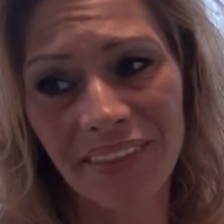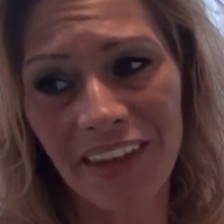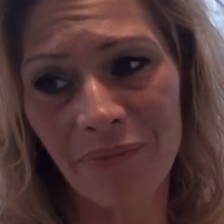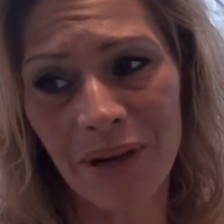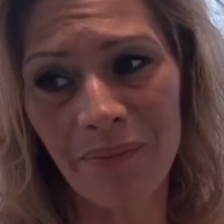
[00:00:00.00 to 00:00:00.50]

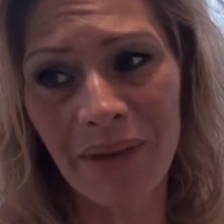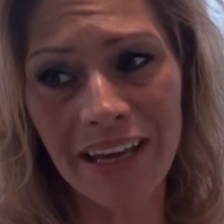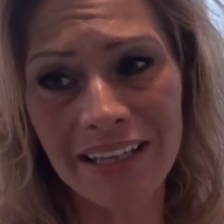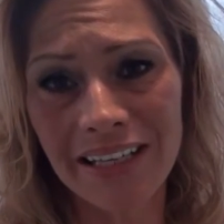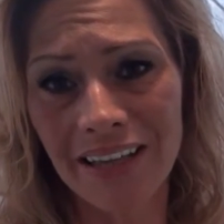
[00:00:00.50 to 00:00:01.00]
They've been
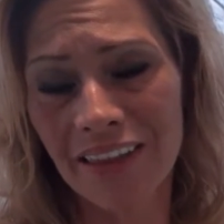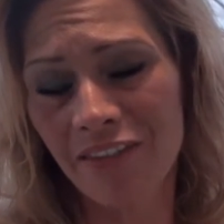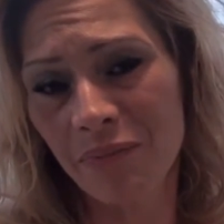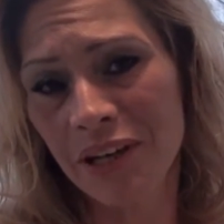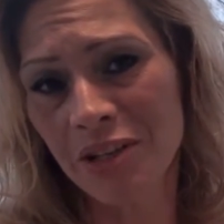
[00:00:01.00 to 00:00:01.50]
amazing.
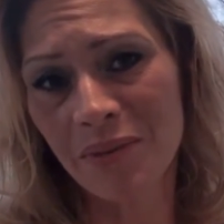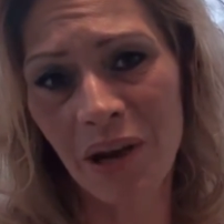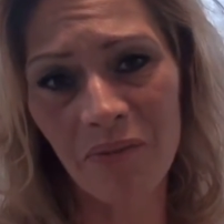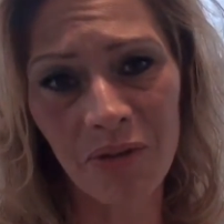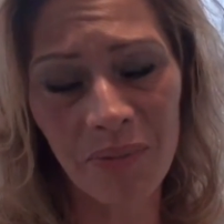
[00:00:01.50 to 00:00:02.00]
They've picked me
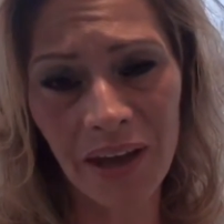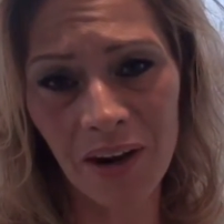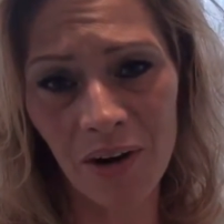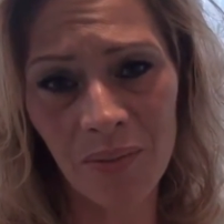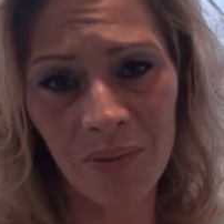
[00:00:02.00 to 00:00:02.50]
up from the
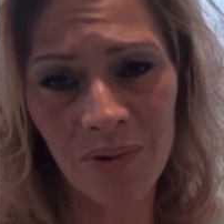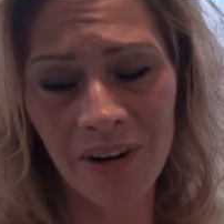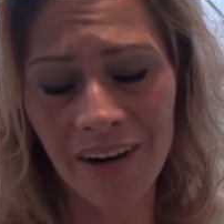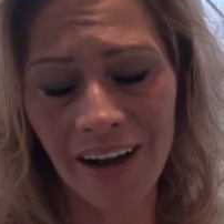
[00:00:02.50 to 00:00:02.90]
airport.